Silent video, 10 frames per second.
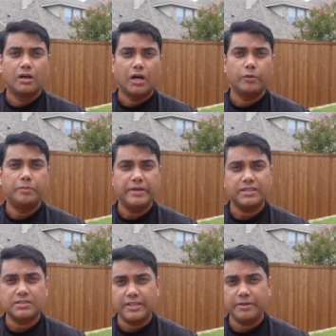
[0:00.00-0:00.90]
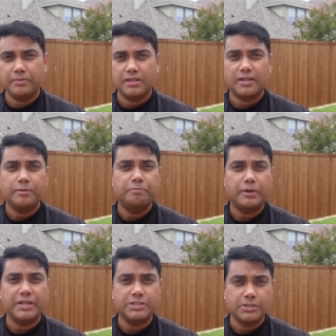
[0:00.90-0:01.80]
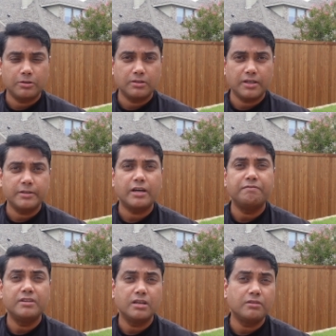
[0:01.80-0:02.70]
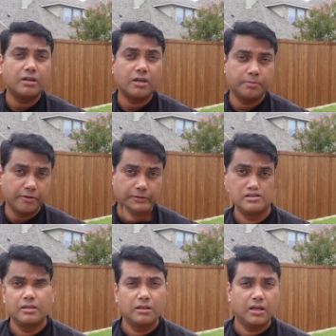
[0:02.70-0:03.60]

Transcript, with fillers: I will make a statement that I'm pretty sure that you have never heard before.